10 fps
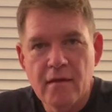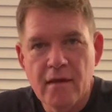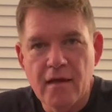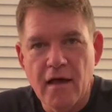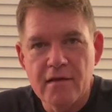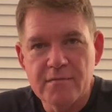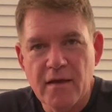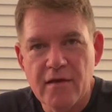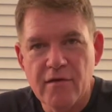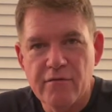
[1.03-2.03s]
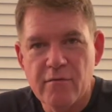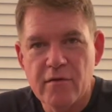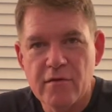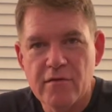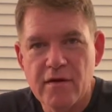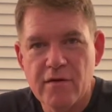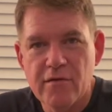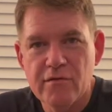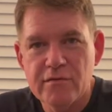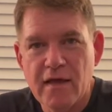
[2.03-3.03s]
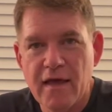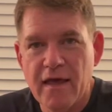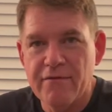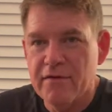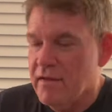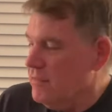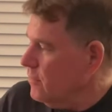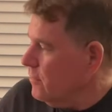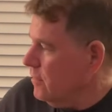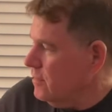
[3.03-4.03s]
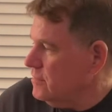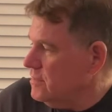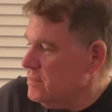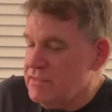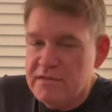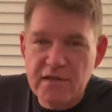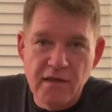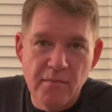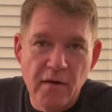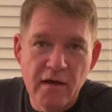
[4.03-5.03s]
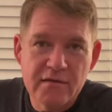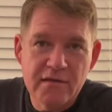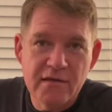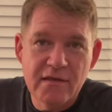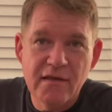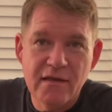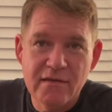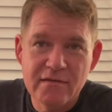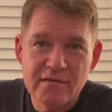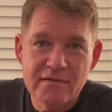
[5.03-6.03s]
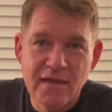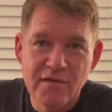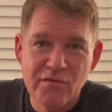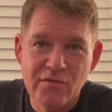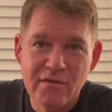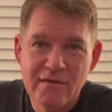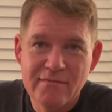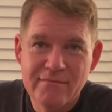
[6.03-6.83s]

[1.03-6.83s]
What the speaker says: Hey guys, Mike here from 100 Heroes. I have another CGC unboxing. Stay tuned.